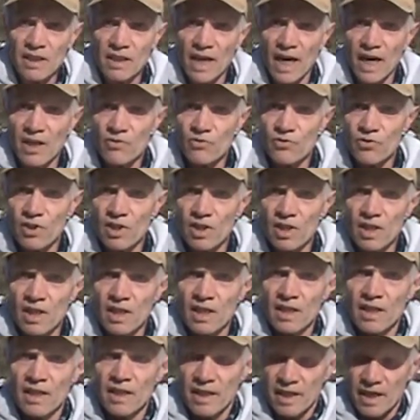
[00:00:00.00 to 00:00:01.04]
rifle.
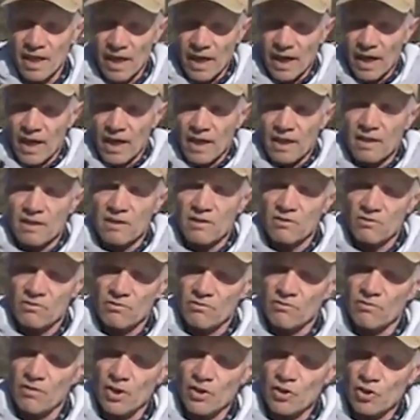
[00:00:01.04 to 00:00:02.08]

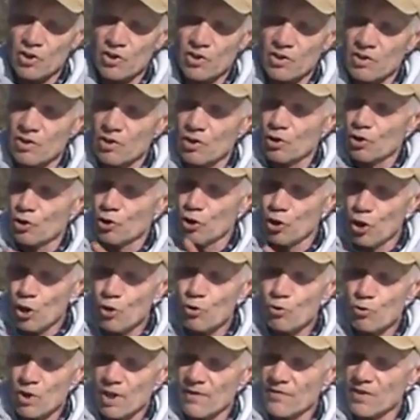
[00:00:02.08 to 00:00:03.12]
What's
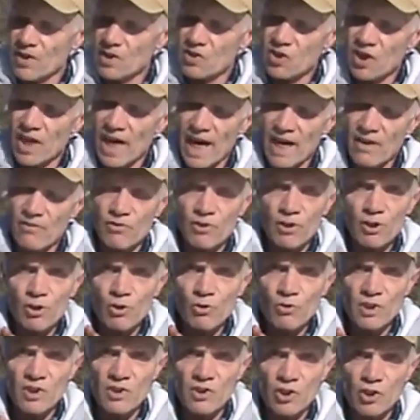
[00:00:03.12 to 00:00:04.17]
new on this rifle
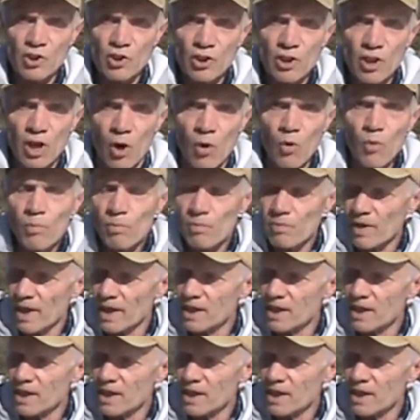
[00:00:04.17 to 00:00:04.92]
too is the scope.